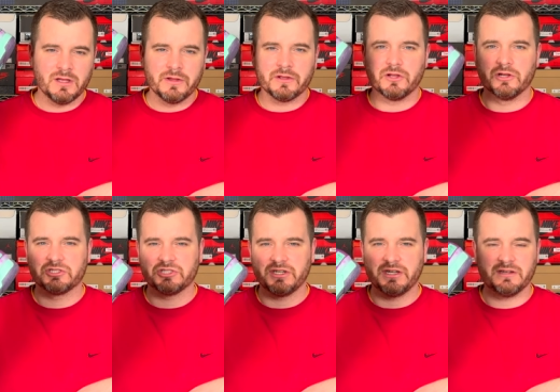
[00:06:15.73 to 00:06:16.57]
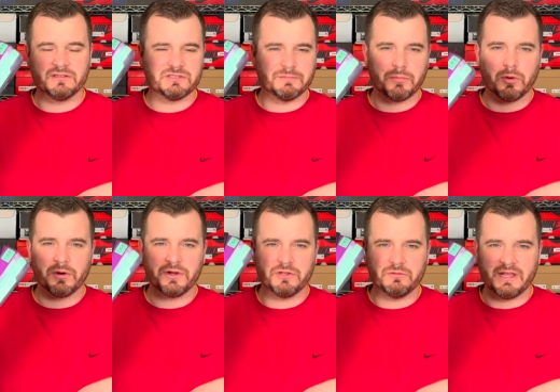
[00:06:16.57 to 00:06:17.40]
cushioning,
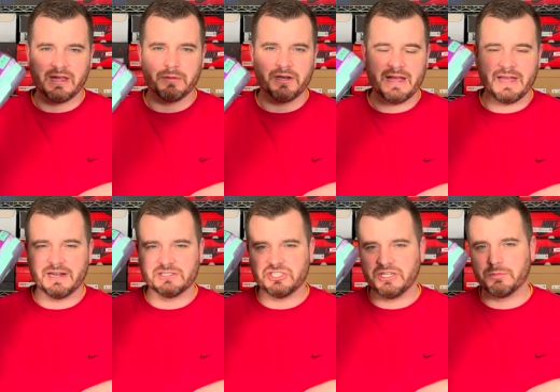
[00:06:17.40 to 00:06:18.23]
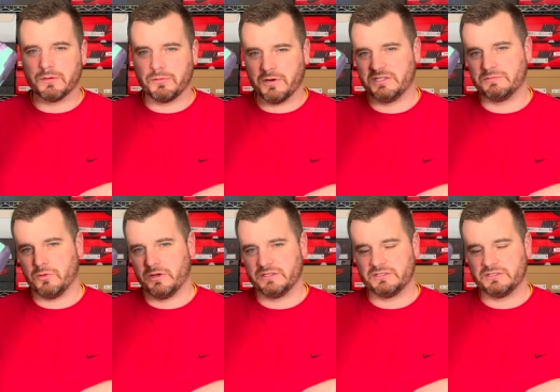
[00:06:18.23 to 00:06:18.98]
support, you name it, at a cheaper price point.